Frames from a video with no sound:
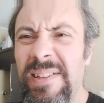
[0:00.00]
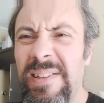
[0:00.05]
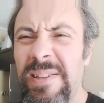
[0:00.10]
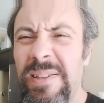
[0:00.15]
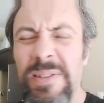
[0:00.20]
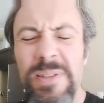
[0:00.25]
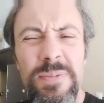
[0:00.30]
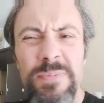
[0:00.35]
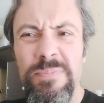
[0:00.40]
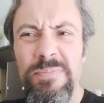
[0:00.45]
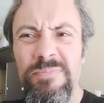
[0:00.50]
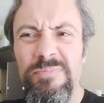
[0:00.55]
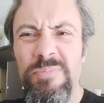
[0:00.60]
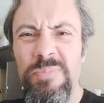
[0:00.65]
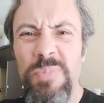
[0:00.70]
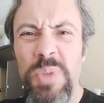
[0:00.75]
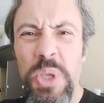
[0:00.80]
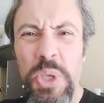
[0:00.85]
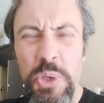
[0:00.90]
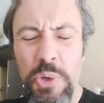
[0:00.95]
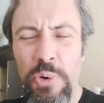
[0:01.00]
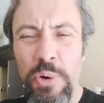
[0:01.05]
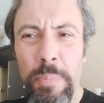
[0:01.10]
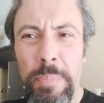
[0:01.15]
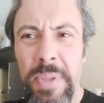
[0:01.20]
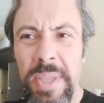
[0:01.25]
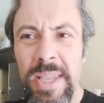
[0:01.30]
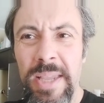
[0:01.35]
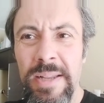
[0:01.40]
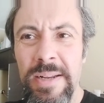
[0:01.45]
European
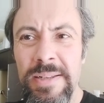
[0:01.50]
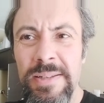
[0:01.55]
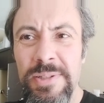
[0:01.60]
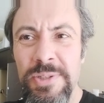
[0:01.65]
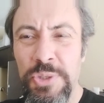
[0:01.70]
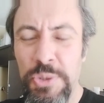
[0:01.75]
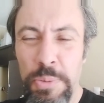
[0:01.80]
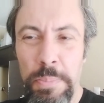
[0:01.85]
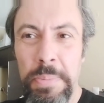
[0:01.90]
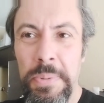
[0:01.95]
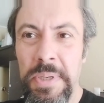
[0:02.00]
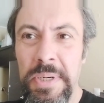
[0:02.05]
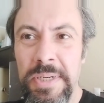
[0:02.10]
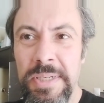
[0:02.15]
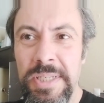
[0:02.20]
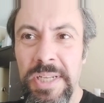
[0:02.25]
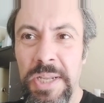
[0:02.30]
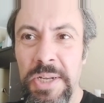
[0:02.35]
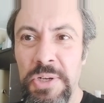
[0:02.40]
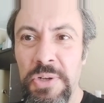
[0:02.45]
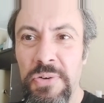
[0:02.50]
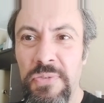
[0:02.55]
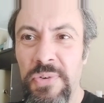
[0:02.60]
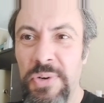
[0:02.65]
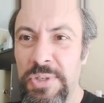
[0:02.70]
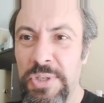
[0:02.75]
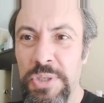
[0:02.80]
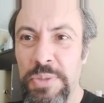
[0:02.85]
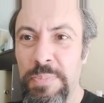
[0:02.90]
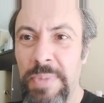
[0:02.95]
Super Nintendo versus Mega
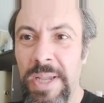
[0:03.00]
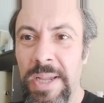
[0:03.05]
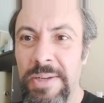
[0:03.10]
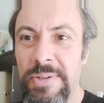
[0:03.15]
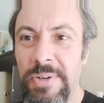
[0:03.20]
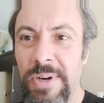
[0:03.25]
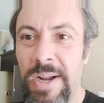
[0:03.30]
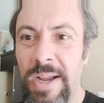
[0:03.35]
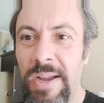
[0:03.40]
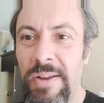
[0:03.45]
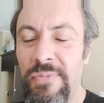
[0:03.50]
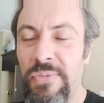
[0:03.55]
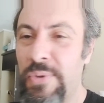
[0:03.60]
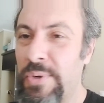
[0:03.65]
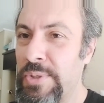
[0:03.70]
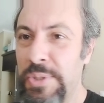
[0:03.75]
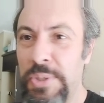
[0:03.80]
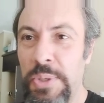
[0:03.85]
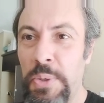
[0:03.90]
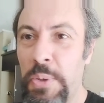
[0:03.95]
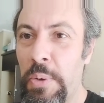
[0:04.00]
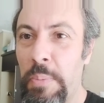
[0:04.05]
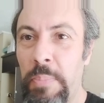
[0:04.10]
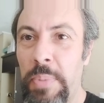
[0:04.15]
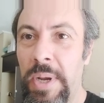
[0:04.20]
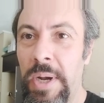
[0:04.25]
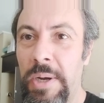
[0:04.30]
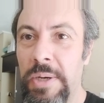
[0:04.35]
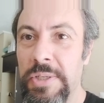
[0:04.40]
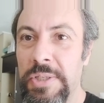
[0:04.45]
Drive, there's no comparison. So
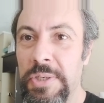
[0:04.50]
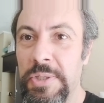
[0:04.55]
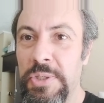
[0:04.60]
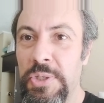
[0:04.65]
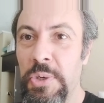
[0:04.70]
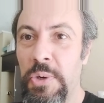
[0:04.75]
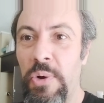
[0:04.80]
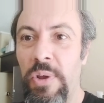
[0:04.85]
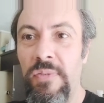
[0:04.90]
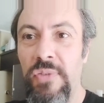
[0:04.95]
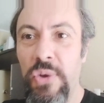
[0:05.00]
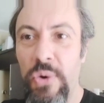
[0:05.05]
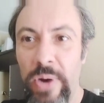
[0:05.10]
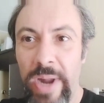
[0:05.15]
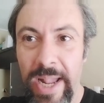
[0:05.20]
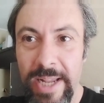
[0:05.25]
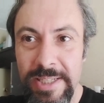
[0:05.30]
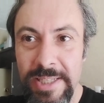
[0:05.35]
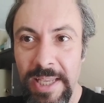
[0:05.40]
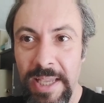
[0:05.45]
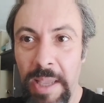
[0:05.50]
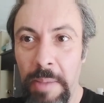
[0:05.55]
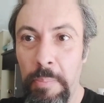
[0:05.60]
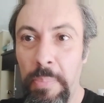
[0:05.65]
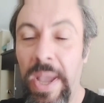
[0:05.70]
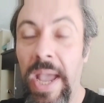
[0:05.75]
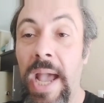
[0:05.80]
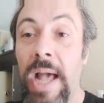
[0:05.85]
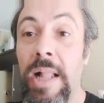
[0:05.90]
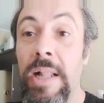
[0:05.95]
if you're asking a PAL
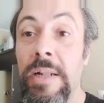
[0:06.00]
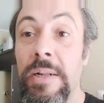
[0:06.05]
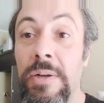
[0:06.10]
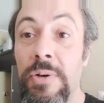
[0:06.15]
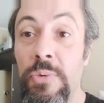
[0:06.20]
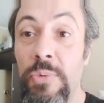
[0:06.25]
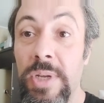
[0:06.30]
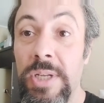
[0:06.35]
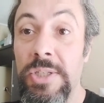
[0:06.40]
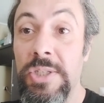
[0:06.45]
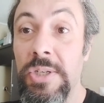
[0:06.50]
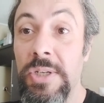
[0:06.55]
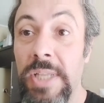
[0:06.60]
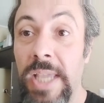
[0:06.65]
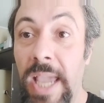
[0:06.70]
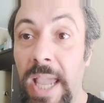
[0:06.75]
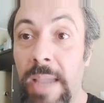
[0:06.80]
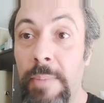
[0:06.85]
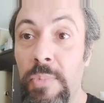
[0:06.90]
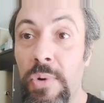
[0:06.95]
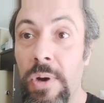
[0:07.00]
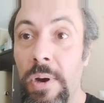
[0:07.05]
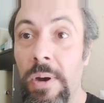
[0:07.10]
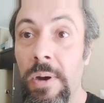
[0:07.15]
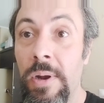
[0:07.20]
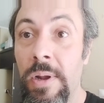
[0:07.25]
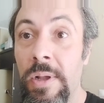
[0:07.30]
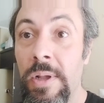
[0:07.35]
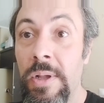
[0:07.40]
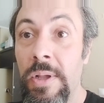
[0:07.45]
region gamer, they
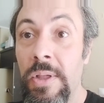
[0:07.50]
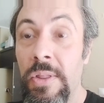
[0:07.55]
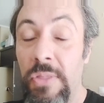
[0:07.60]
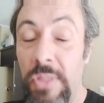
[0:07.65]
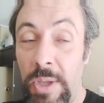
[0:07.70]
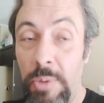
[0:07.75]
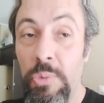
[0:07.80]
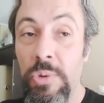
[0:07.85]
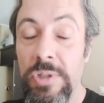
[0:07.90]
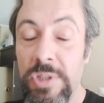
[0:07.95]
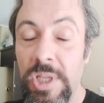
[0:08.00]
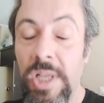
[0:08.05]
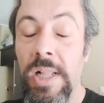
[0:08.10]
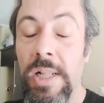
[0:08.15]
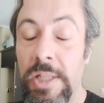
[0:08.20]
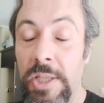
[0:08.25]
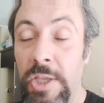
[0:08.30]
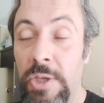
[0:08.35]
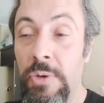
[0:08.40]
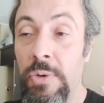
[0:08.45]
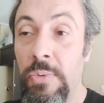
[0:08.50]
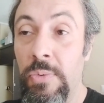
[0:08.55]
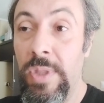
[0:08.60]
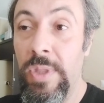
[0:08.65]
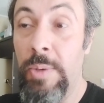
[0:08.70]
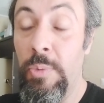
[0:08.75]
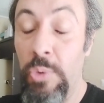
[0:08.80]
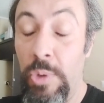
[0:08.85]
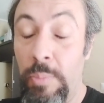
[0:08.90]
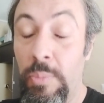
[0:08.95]
will most
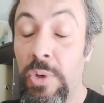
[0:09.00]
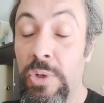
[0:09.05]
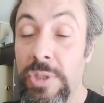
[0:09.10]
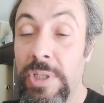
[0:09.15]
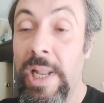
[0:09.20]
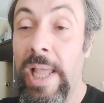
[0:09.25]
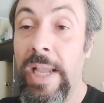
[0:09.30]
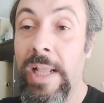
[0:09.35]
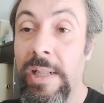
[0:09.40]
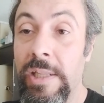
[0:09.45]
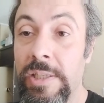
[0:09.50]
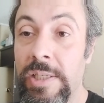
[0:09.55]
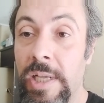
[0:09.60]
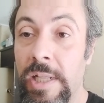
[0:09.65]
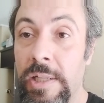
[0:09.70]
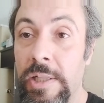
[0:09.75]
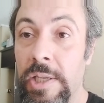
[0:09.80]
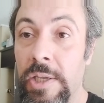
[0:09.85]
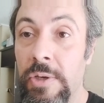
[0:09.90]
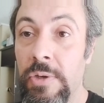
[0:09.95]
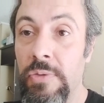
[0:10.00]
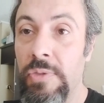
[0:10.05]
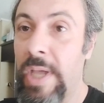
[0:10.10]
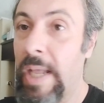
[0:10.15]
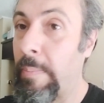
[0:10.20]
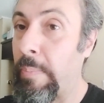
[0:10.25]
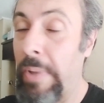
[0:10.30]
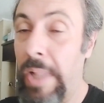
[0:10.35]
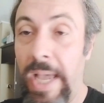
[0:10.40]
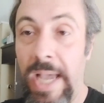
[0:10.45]
likely tell you that blast
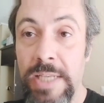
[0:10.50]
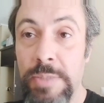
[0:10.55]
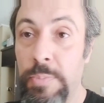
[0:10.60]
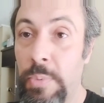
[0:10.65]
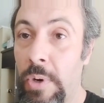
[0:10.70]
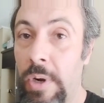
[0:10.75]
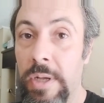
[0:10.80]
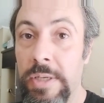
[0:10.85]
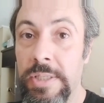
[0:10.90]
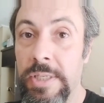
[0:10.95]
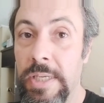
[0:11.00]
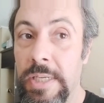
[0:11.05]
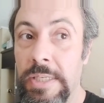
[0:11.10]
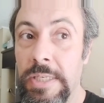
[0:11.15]
processing